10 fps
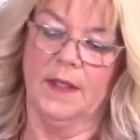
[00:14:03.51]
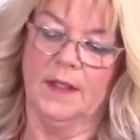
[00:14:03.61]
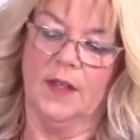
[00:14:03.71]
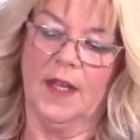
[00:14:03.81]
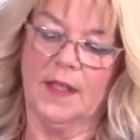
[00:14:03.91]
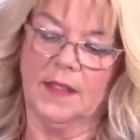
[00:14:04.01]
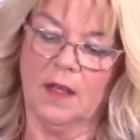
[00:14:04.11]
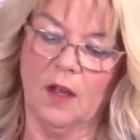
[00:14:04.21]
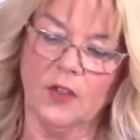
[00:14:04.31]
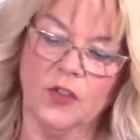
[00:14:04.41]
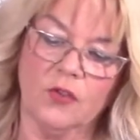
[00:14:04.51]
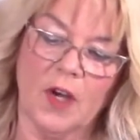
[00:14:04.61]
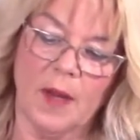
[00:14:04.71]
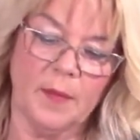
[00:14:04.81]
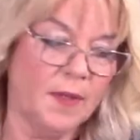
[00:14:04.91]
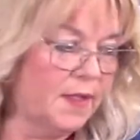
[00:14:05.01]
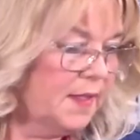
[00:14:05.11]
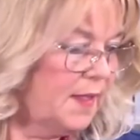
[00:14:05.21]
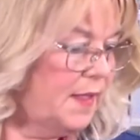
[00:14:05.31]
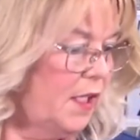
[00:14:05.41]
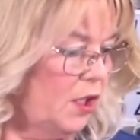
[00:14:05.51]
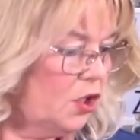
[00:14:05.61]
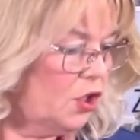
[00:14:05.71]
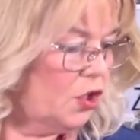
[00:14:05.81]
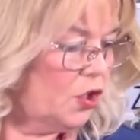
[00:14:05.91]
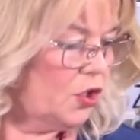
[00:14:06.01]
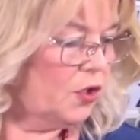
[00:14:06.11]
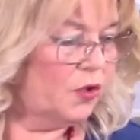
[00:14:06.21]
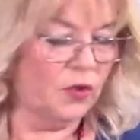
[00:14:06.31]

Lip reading: So that's our strap stitched.